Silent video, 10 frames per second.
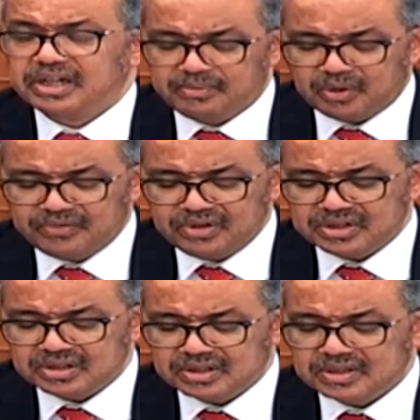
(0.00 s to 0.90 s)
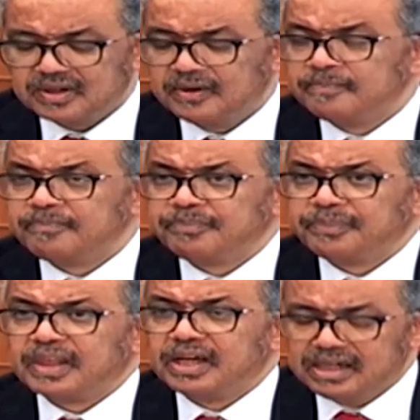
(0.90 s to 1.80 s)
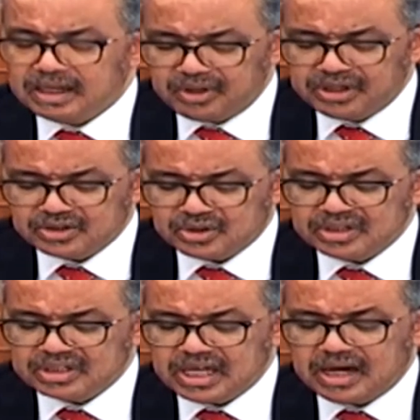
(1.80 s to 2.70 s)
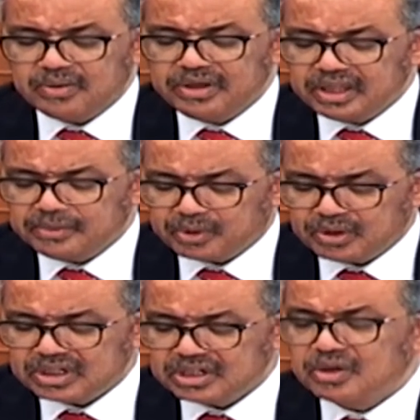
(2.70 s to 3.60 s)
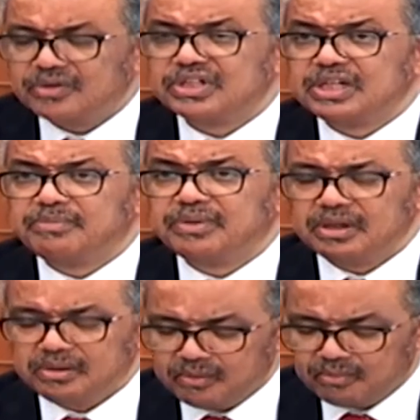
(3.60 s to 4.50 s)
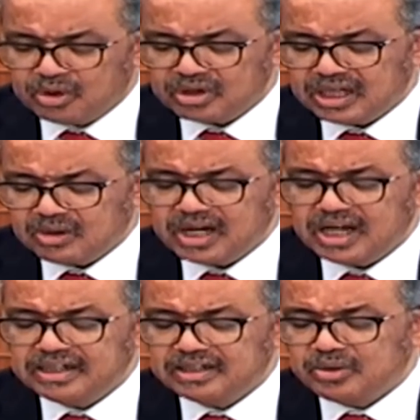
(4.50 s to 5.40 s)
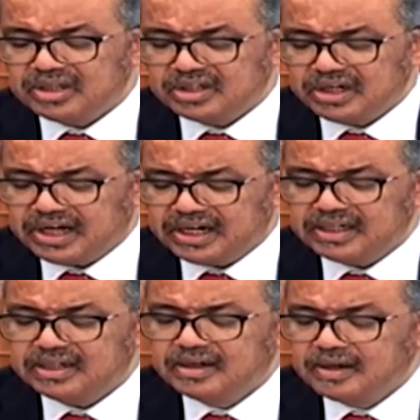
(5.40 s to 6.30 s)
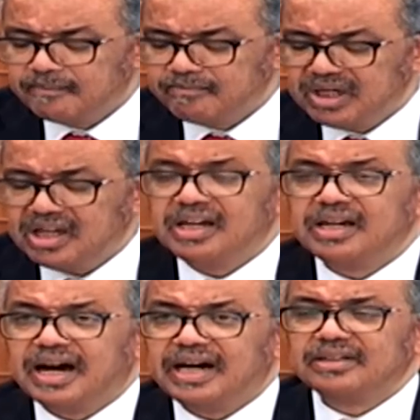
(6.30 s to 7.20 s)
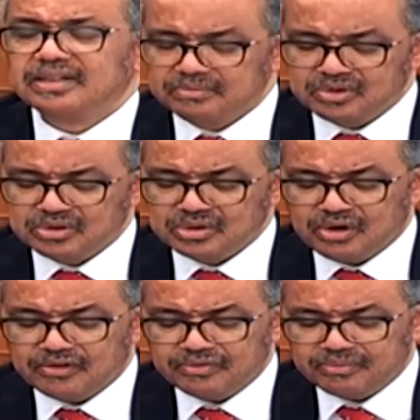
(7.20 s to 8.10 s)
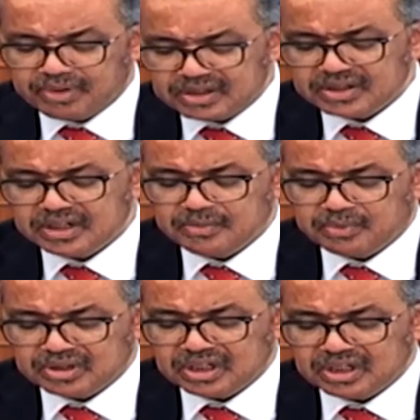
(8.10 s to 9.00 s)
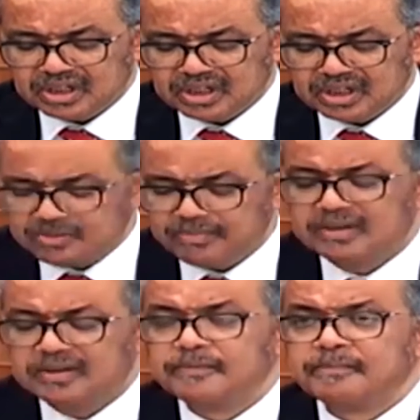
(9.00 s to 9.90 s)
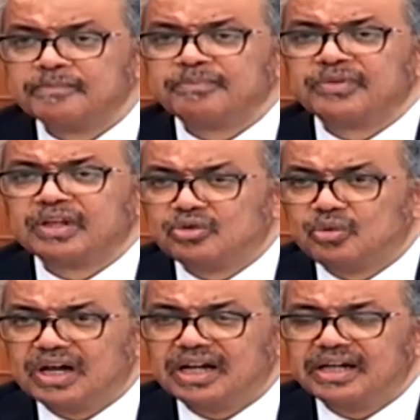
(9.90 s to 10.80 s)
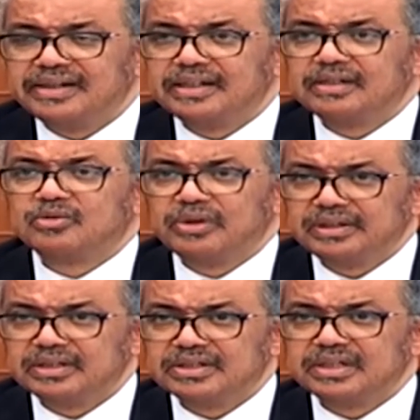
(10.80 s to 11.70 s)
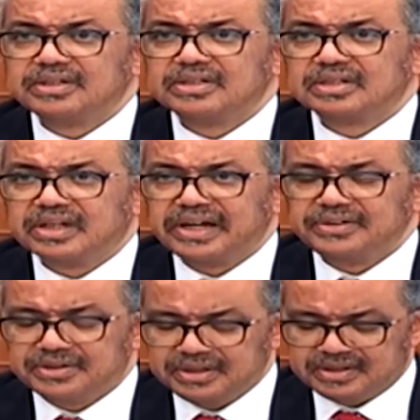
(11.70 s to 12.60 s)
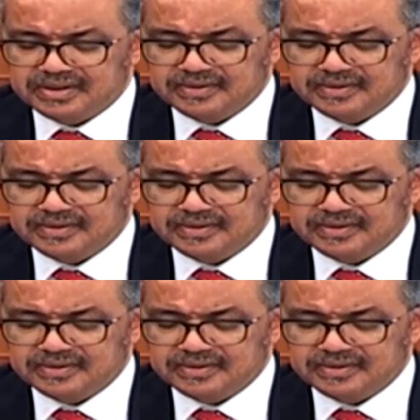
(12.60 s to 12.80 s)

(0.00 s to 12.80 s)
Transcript: provisions. WHO is now in the process of shipping more than 129 million items of personal protective equipment to 126 countries.